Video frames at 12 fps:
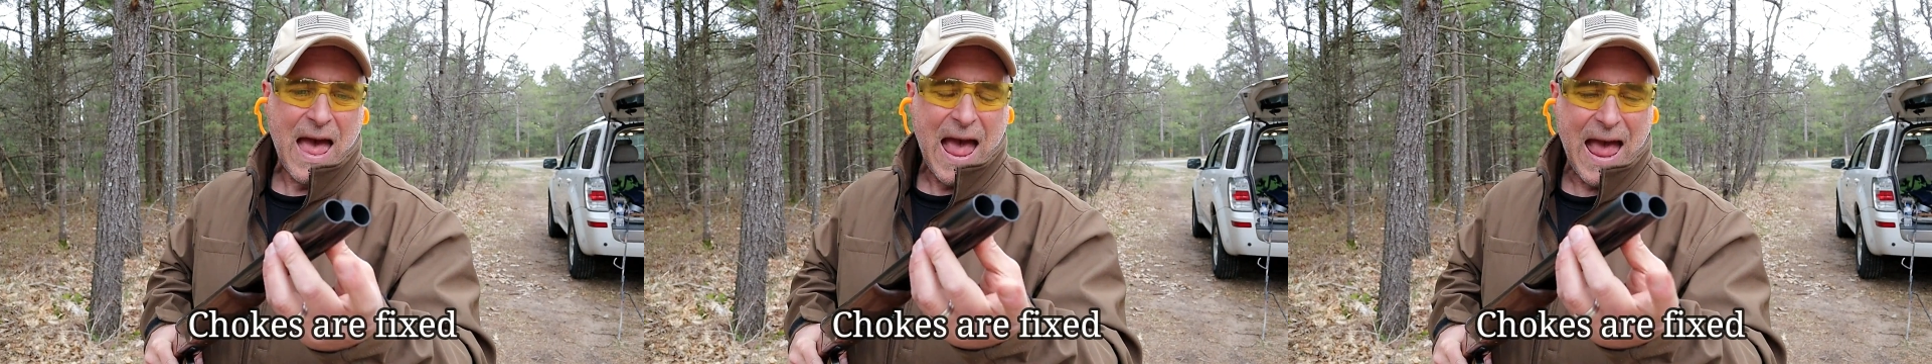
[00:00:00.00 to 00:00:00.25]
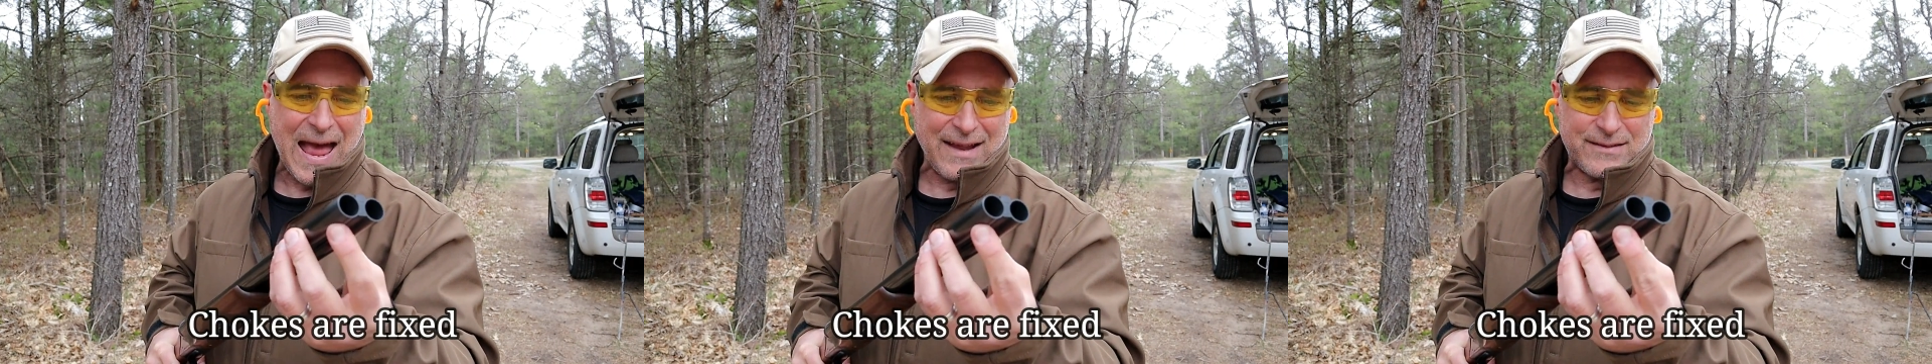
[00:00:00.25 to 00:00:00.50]

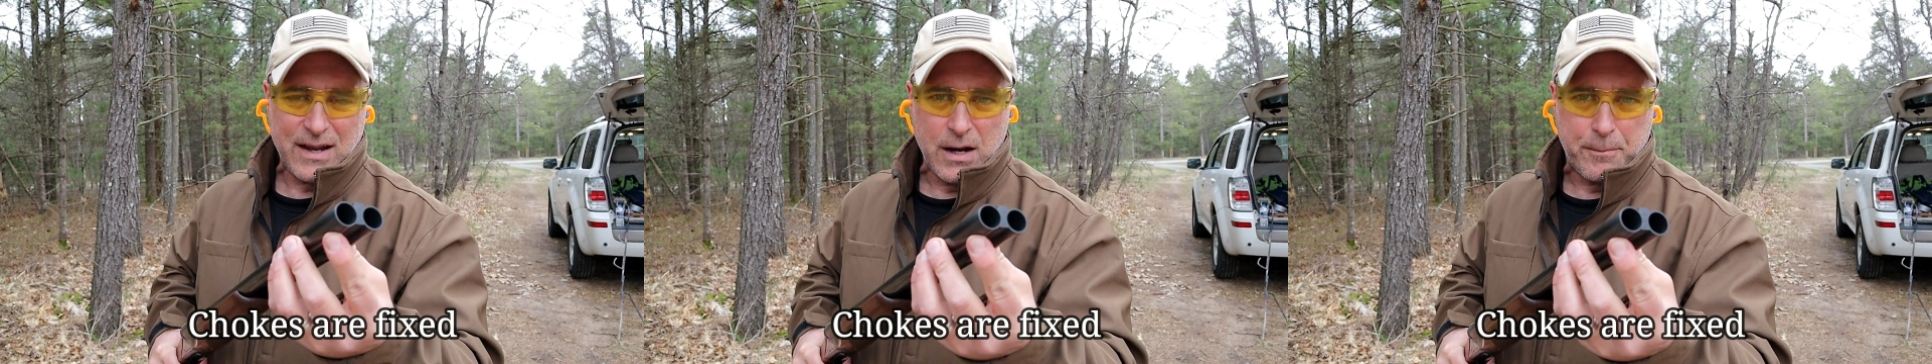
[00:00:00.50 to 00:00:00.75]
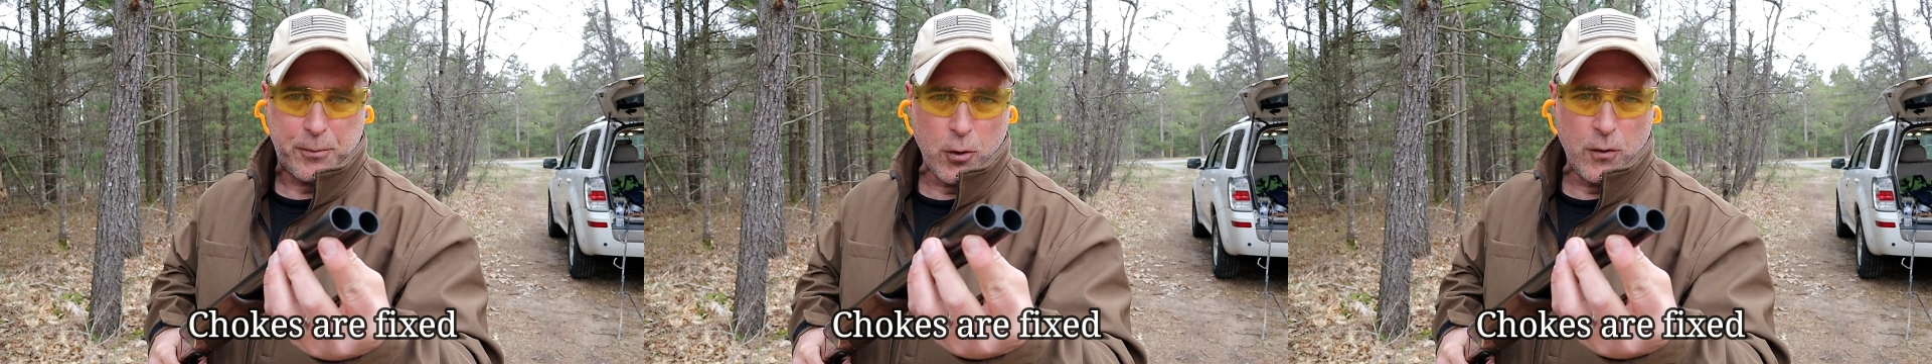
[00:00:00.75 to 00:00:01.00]
has an
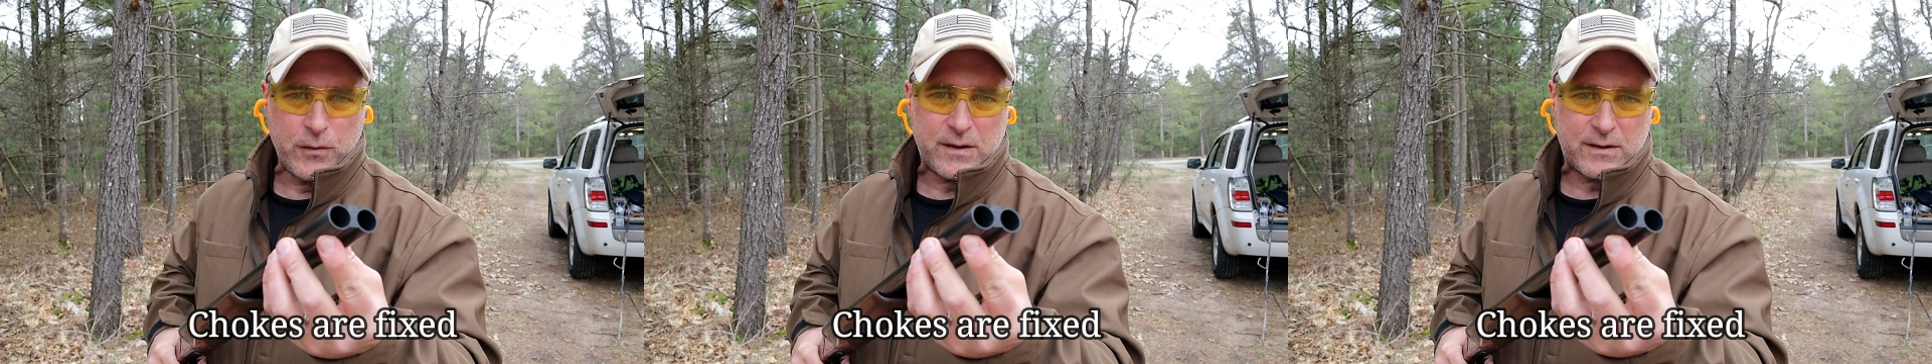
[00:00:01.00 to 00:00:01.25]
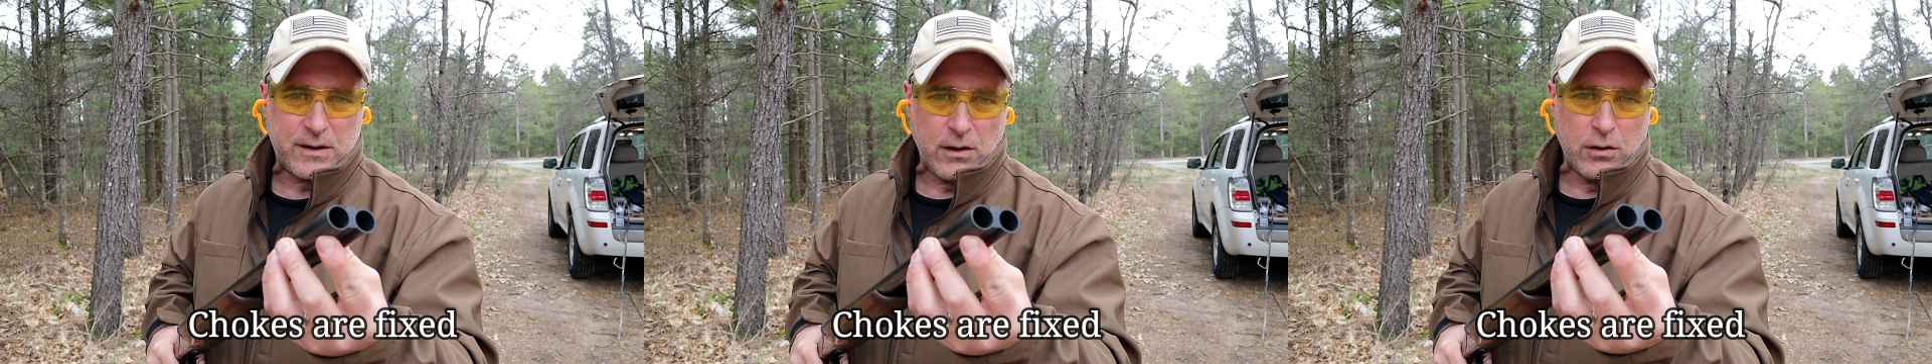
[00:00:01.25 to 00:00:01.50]
improved
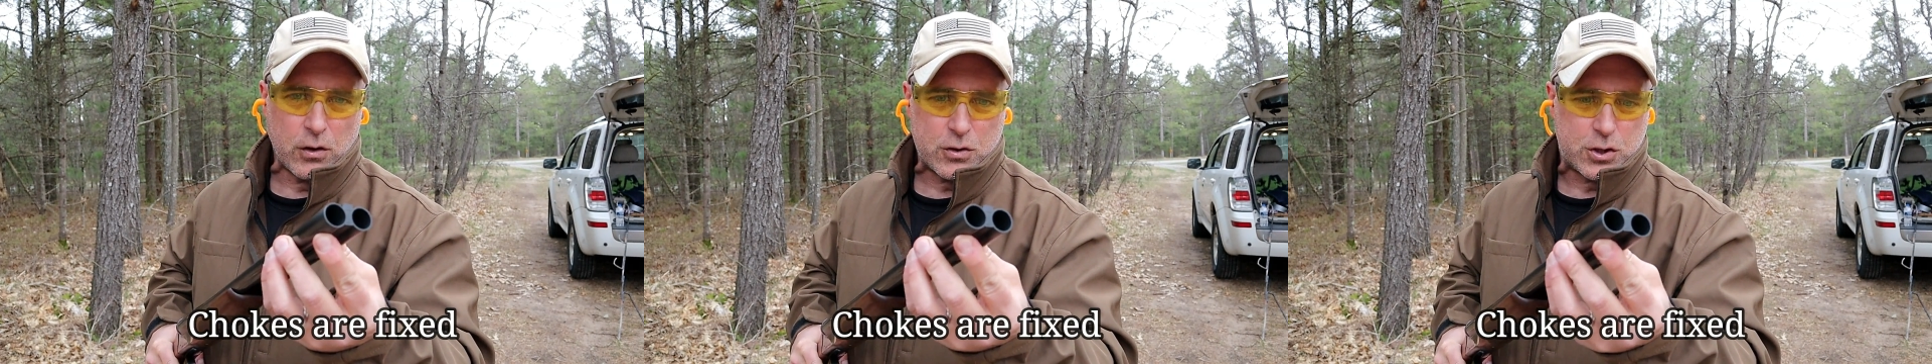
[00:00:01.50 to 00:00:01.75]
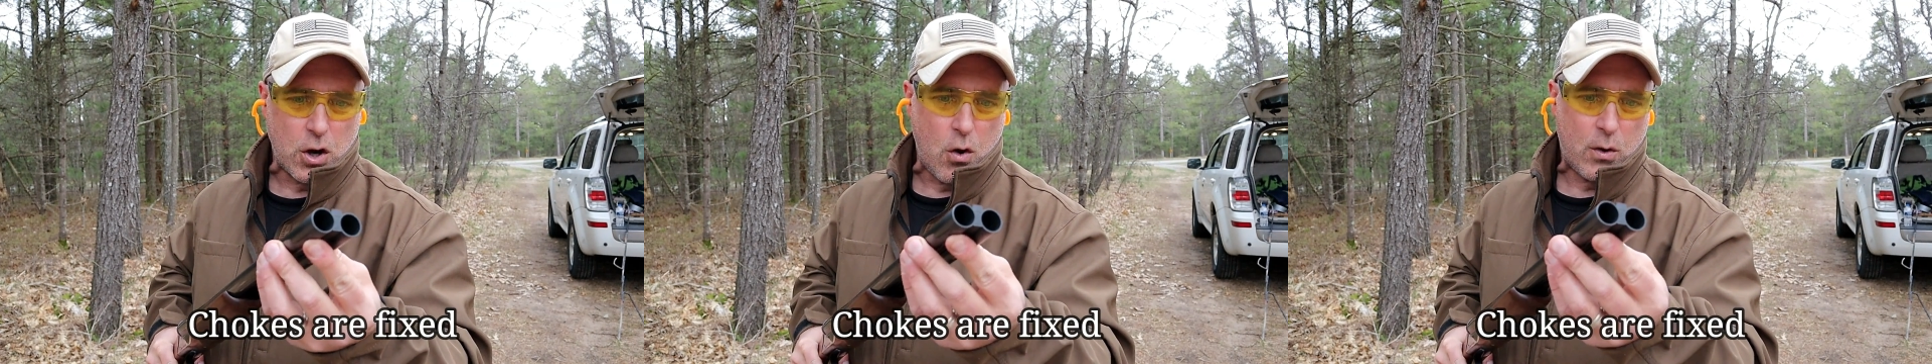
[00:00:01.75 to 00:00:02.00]
cylinder
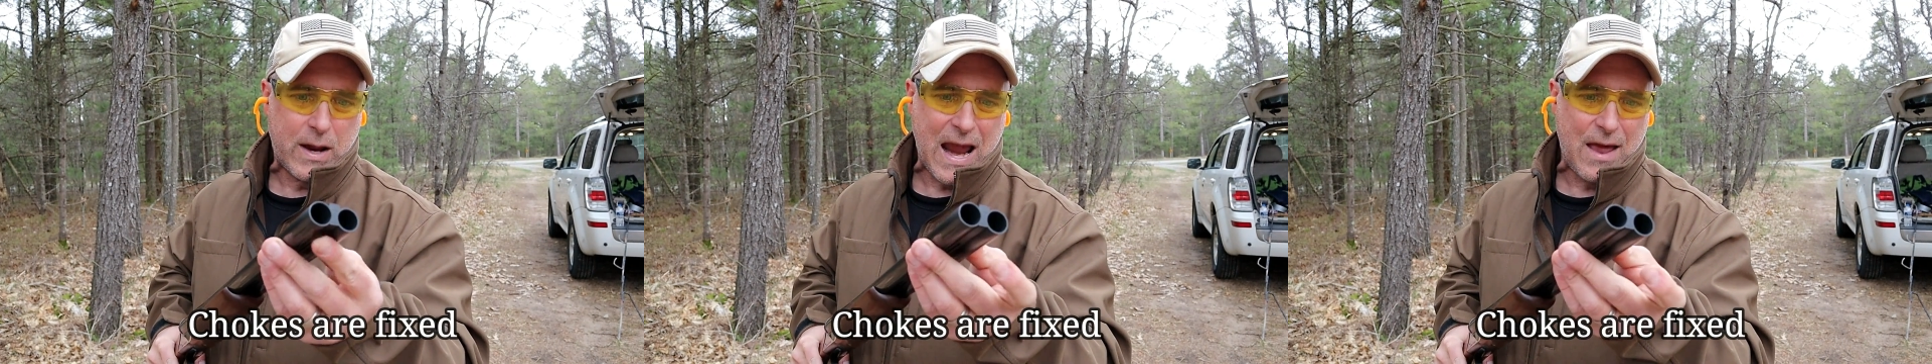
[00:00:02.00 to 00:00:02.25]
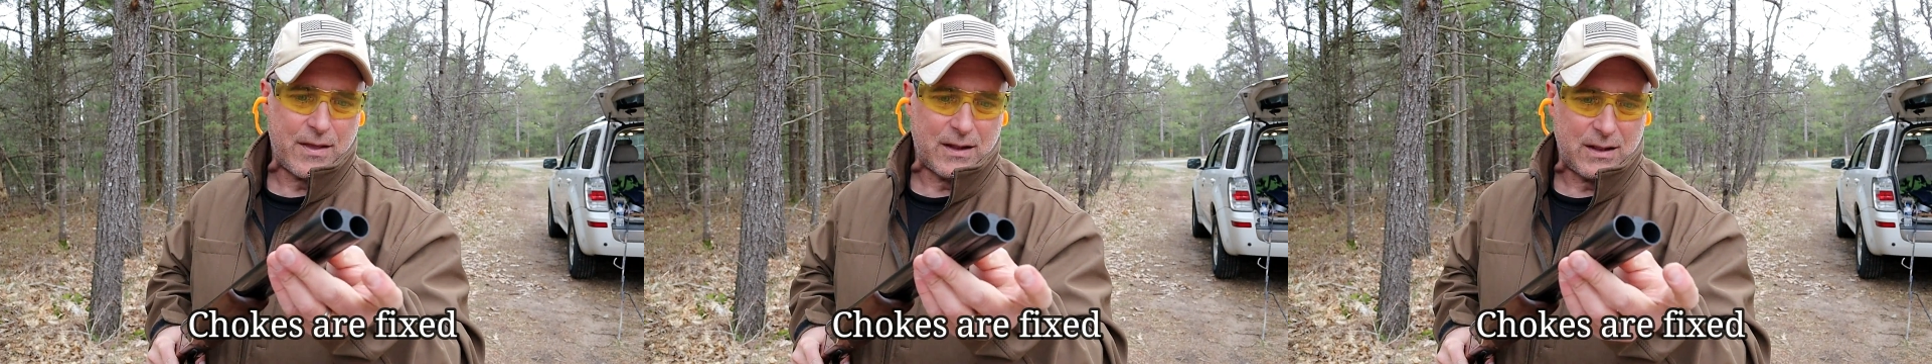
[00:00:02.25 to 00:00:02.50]
choke,
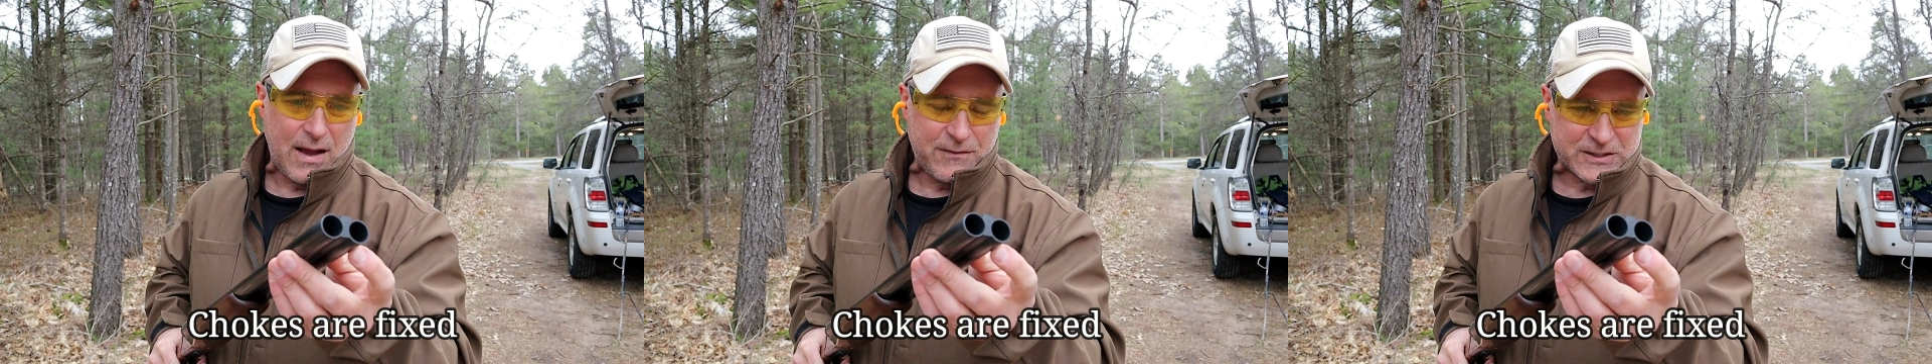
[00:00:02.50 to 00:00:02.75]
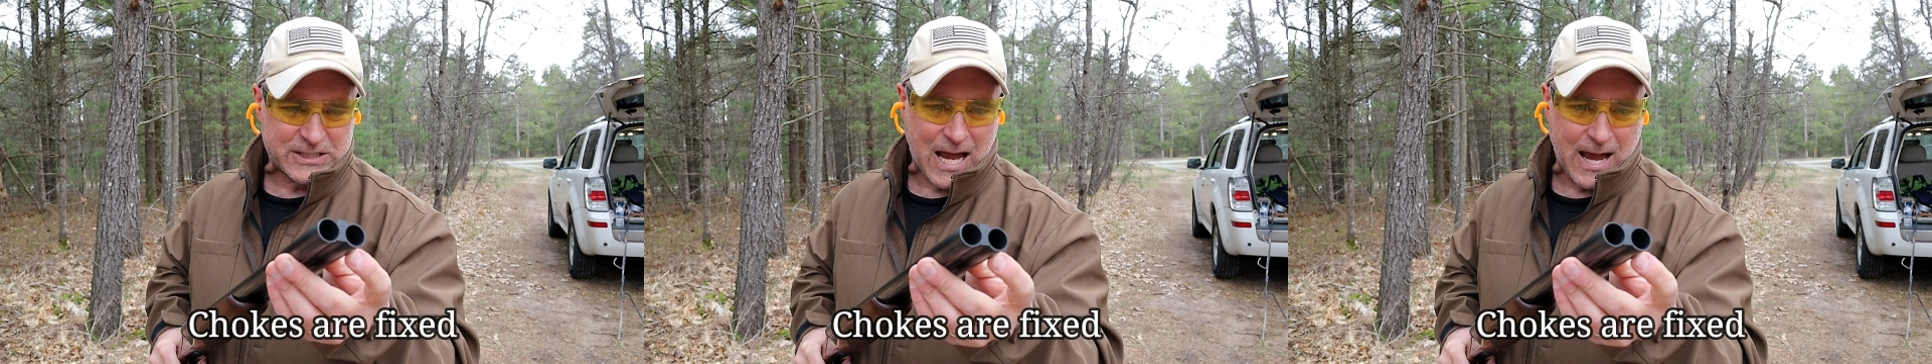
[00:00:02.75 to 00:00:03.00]
and the
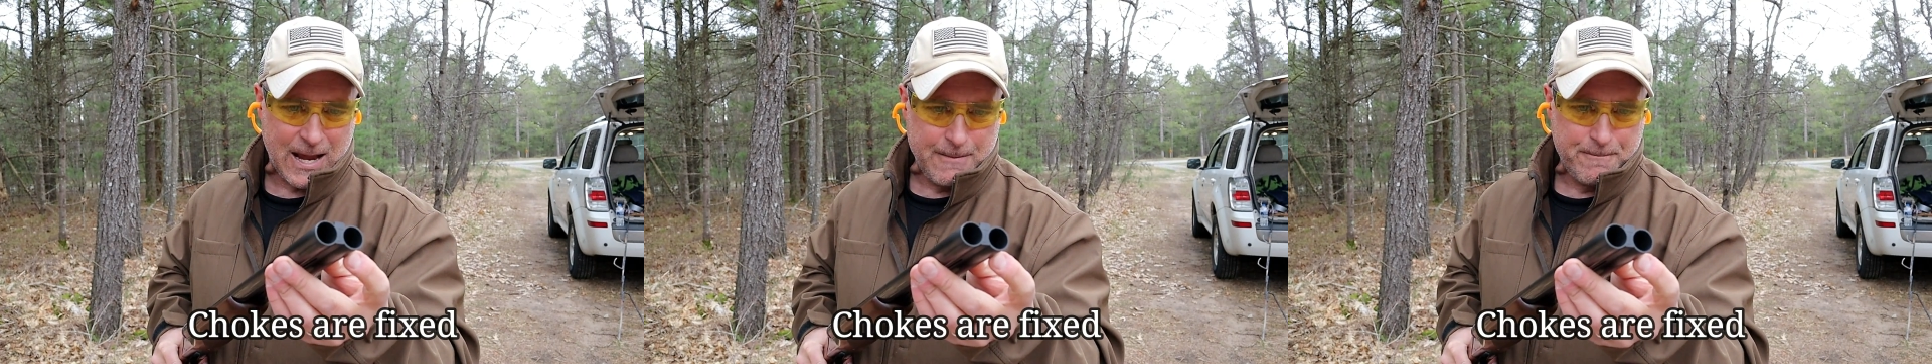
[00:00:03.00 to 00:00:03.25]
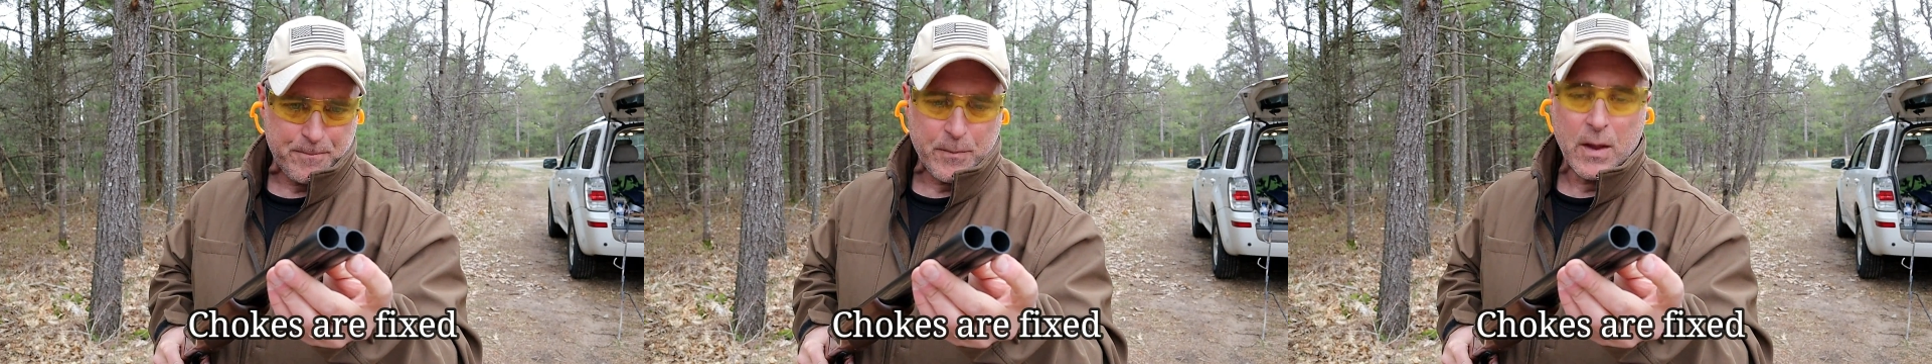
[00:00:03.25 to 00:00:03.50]
left side,